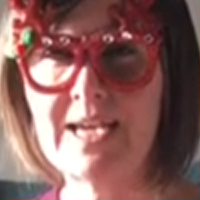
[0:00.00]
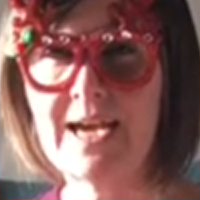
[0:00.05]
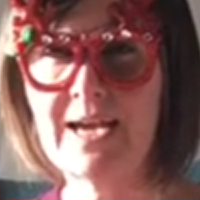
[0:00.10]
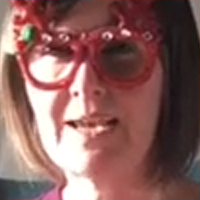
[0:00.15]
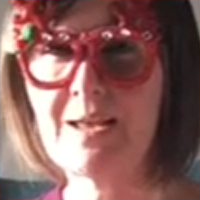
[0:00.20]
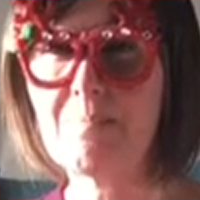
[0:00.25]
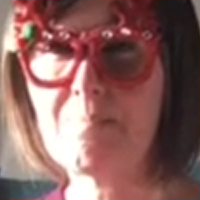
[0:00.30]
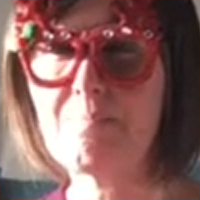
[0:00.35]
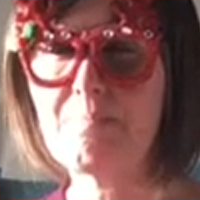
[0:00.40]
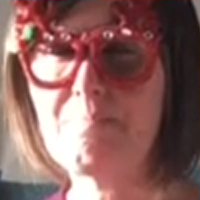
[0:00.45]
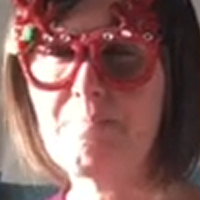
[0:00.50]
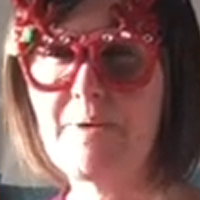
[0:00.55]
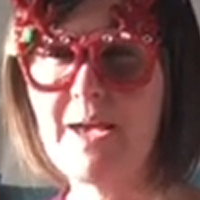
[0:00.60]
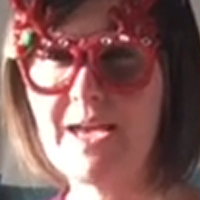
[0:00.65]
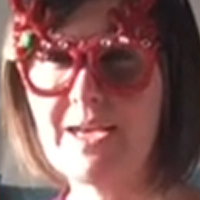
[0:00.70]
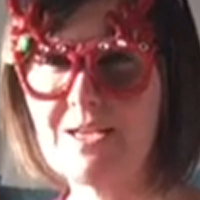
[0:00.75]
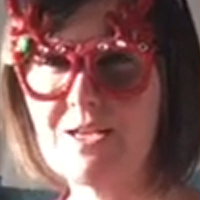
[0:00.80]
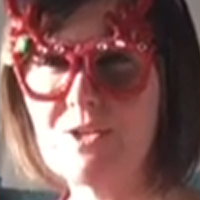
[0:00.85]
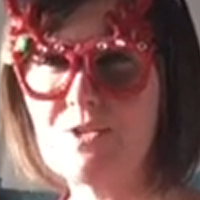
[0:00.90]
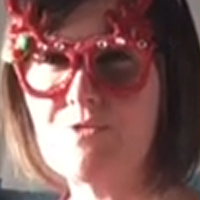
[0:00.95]
And I bet
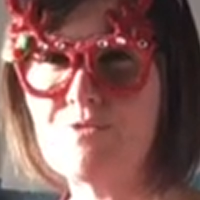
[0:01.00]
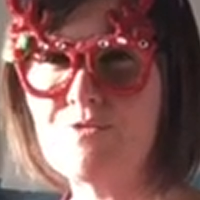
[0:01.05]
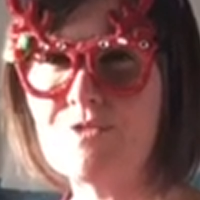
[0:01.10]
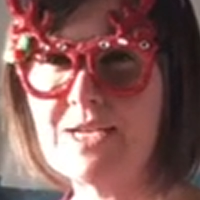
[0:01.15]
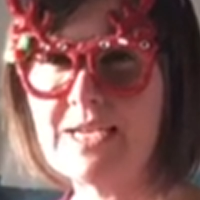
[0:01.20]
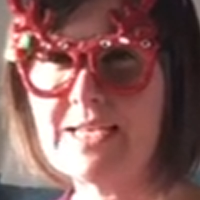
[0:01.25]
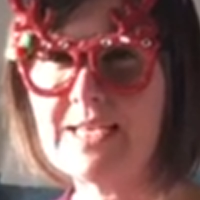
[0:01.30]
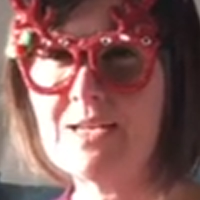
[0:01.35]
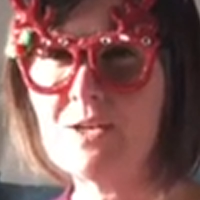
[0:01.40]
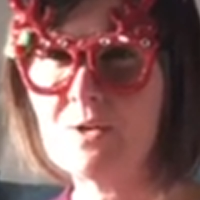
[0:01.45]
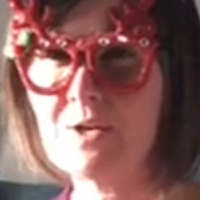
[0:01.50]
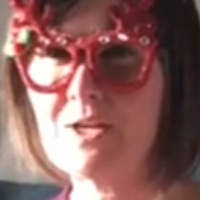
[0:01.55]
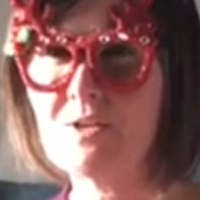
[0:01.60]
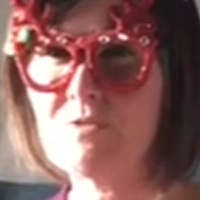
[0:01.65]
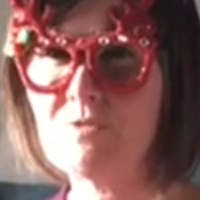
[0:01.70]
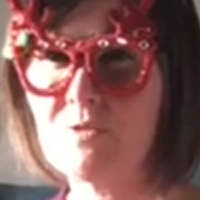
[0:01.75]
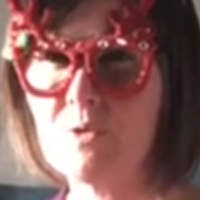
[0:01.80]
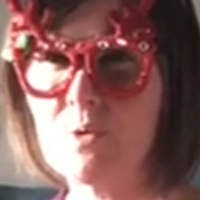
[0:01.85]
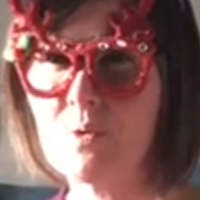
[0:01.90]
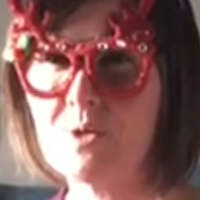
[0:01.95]
you're really looking
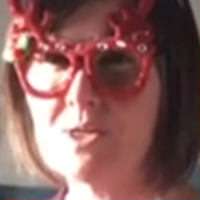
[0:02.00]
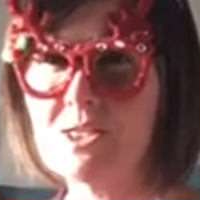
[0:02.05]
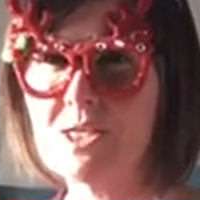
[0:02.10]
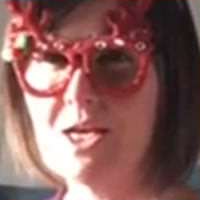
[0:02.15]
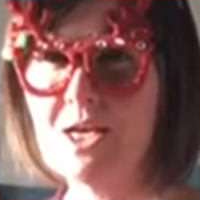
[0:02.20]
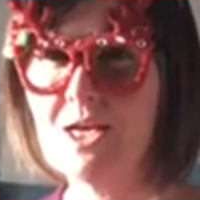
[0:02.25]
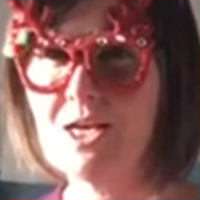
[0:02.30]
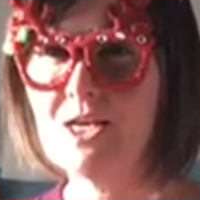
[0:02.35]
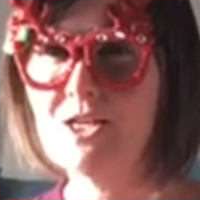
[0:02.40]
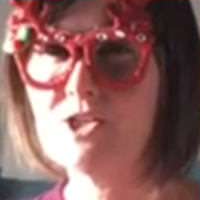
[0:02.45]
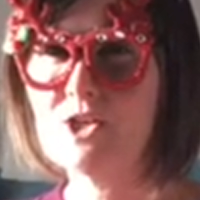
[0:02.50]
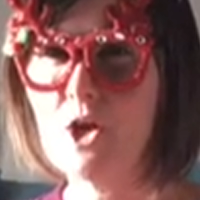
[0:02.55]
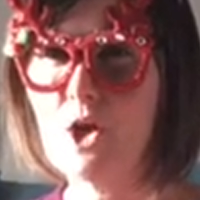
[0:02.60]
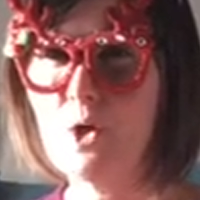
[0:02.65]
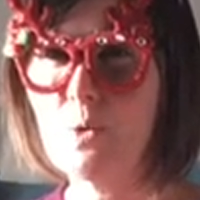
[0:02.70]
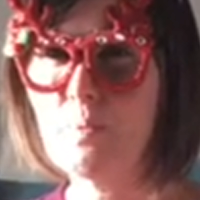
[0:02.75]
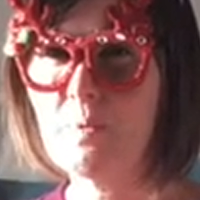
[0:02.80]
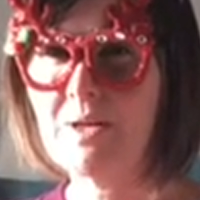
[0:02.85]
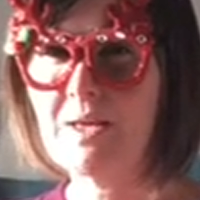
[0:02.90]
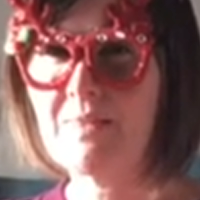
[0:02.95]
forward to
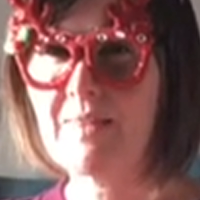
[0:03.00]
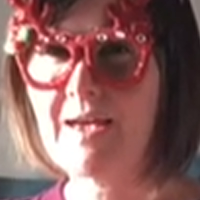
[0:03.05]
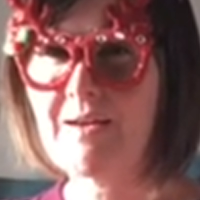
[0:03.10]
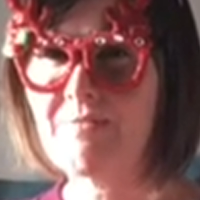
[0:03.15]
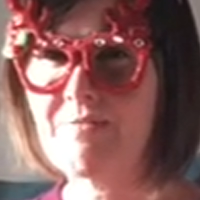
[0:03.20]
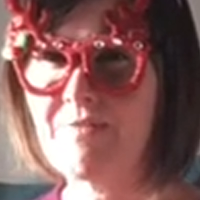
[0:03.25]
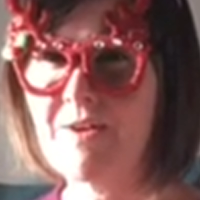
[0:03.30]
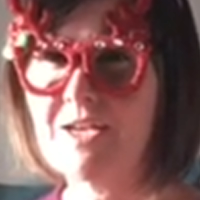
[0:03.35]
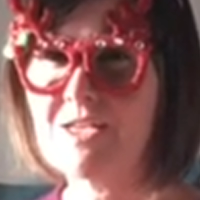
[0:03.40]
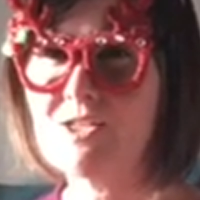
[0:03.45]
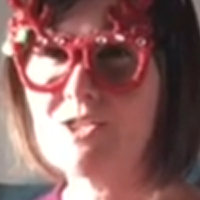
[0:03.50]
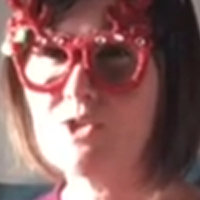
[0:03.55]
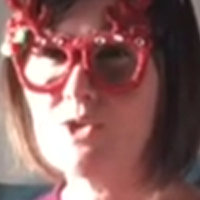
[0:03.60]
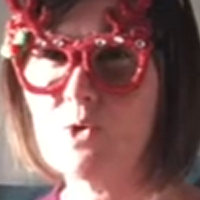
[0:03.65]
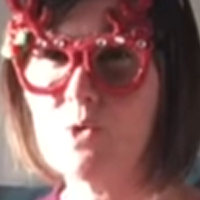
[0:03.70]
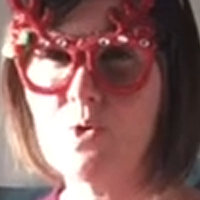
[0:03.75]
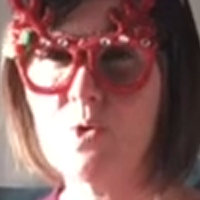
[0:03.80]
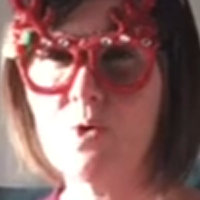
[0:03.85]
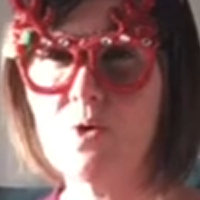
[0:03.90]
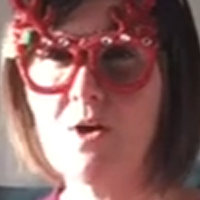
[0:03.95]
opening that first
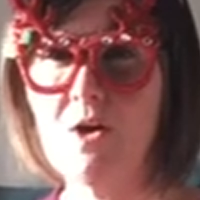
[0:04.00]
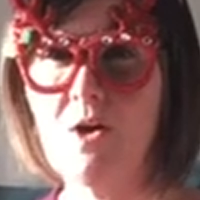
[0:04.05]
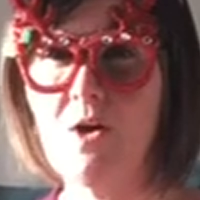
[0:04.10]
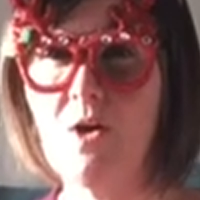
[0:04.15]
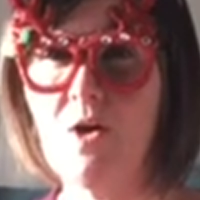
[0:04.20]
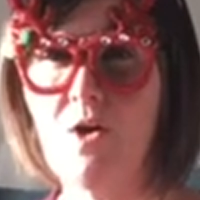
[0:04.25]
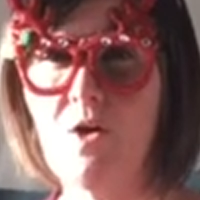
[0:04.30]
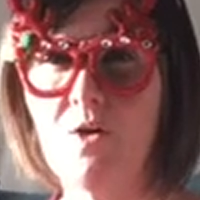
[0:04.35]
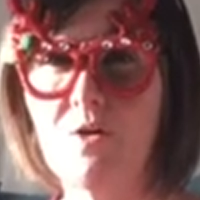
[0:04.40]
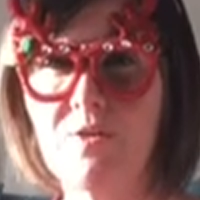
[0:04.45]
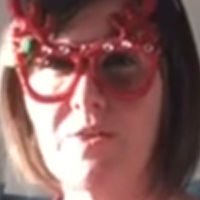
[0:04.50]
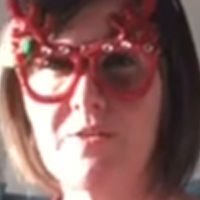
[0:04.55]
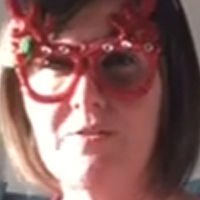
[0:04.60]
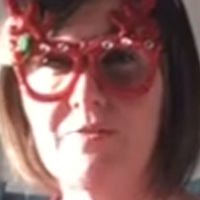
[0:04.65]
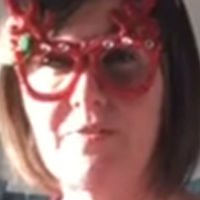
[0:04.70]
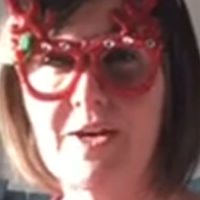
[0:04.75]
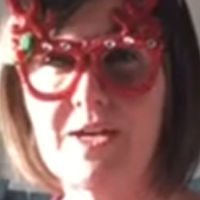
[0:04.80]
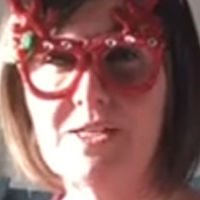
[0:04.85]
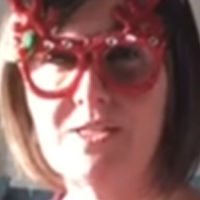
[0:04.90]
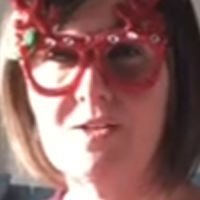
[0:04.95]
door on the
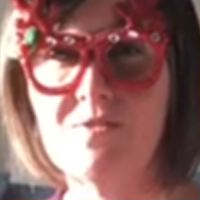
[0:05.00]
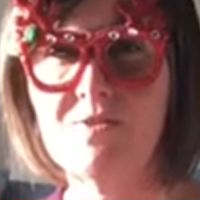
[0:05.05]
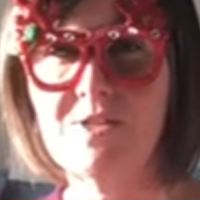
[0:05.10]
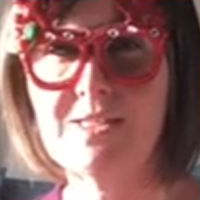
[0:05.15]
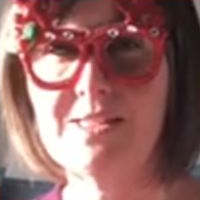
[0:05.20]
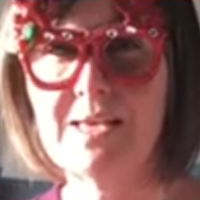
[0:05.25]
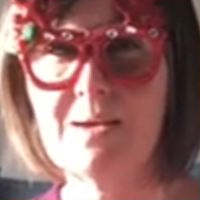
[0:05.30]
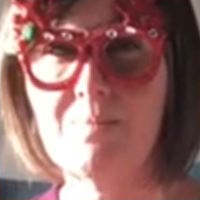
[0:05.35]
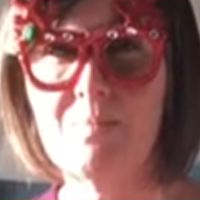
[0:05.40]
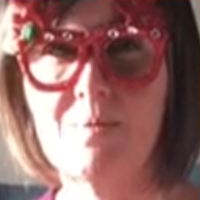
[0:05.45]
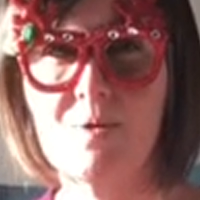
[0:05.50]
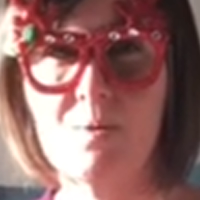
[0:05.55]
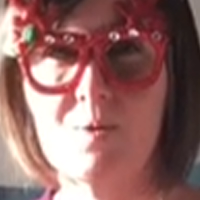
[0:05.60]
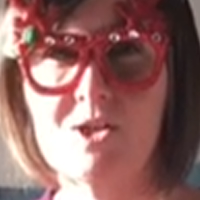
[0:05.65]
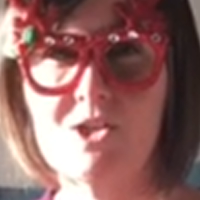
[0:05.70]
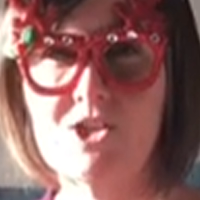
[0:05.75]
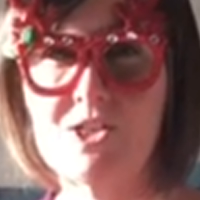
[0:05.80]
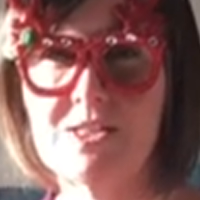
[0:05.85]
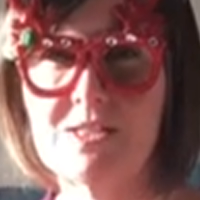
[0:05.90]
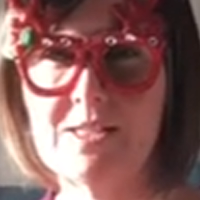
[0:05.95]
1st of December, which
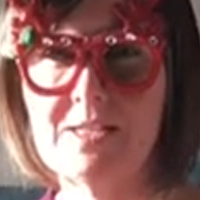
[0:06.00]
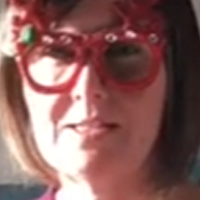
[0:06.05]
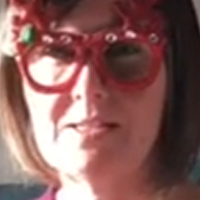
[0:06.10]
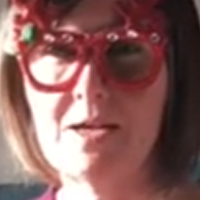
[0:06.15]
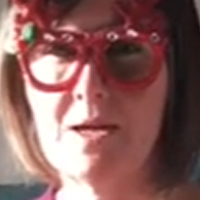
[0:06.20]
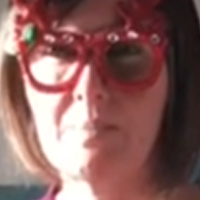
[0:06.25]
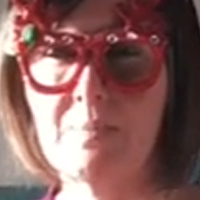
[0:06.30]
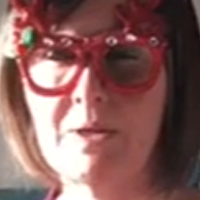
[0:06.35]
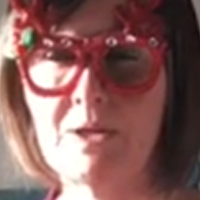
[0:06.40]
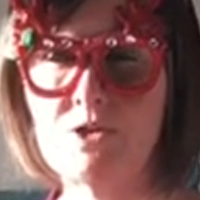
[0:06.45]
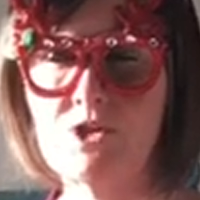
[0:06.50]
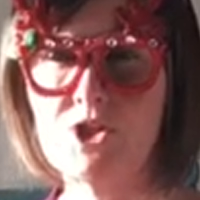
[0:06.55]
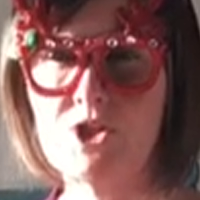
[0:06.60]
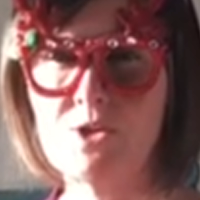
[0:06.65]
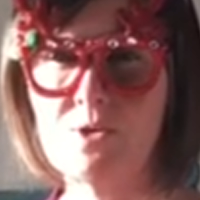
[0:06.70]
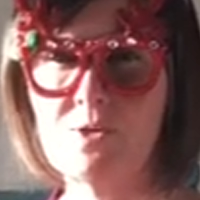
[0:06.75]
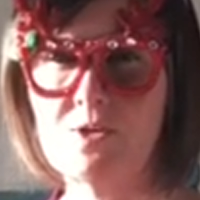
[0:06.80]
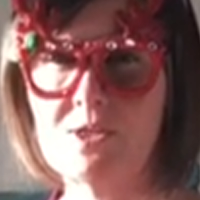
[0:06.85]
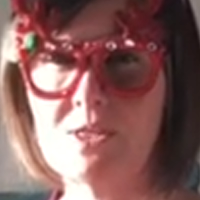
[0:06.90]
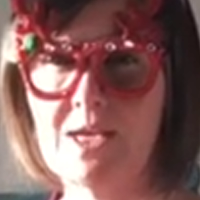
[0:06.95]
is this coming
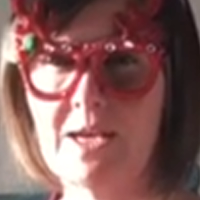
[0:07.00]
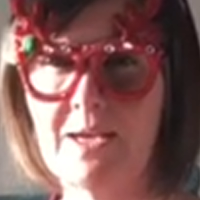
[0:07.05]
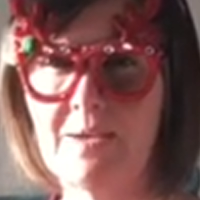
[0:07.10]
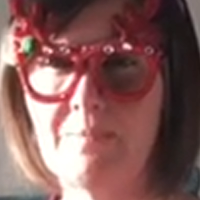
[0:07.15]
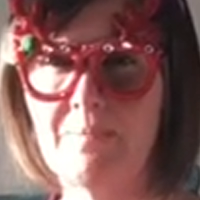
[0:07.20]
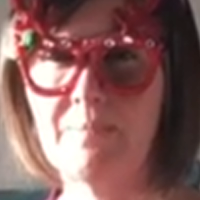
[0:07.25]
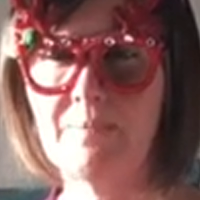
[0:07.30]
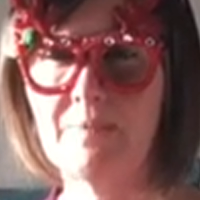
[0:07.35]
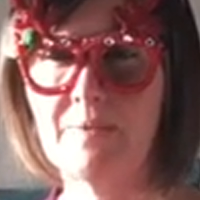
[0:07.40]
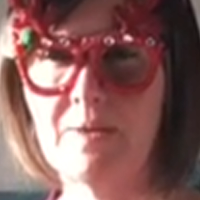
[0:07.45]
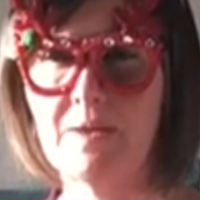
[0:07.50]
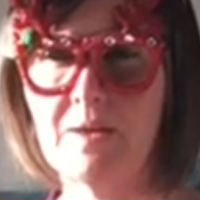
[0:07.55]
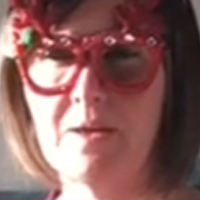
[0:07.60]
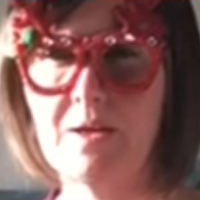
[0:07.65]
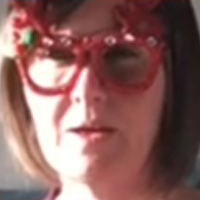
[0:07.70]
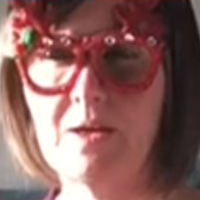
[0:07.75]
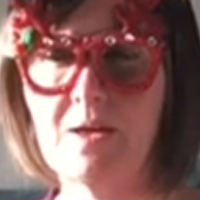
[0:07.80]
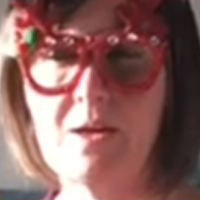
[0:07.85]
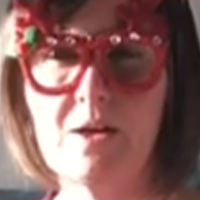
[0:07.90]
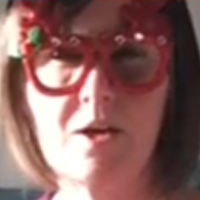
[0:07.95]
Tuesday.
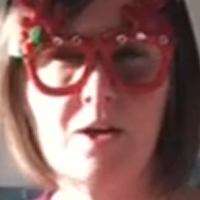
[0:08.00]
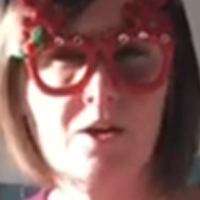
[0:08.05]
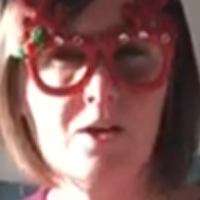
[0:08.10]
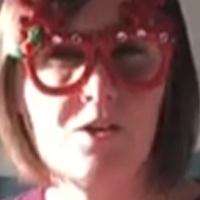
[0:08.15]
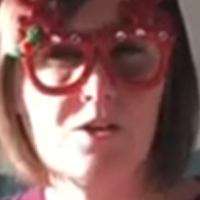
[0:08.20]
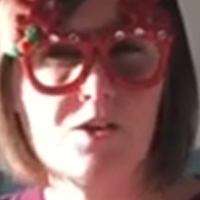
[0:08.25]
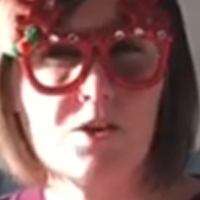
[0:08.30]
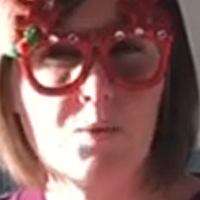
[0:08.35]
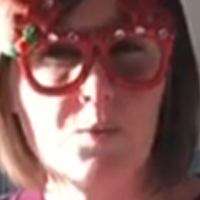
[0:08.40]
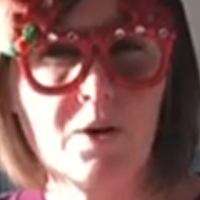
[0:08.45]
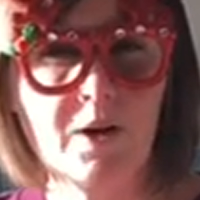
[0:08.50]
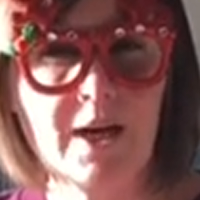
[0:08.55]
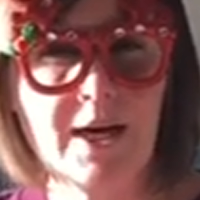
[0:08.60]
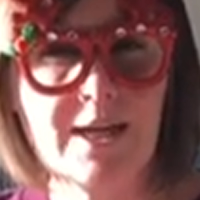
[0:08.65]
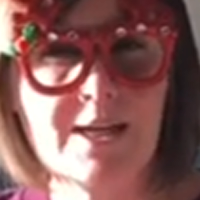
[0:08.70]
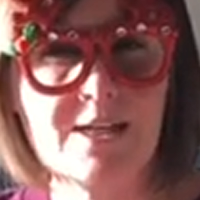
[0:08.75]
So what kind of